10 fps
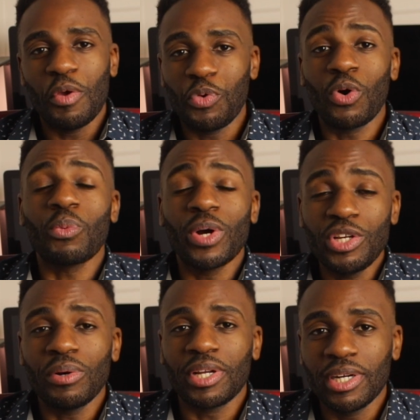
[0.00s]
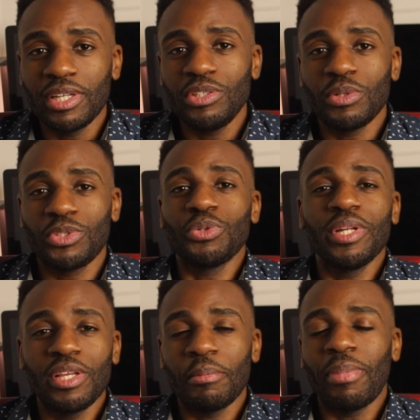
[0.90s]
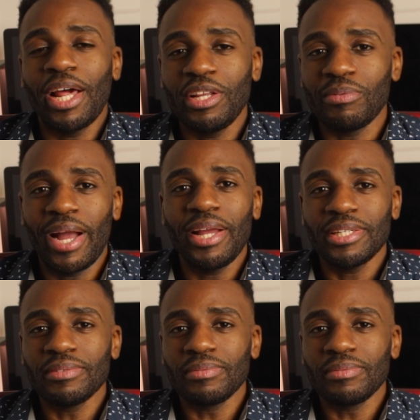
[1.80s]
When you're good, you're treating your body right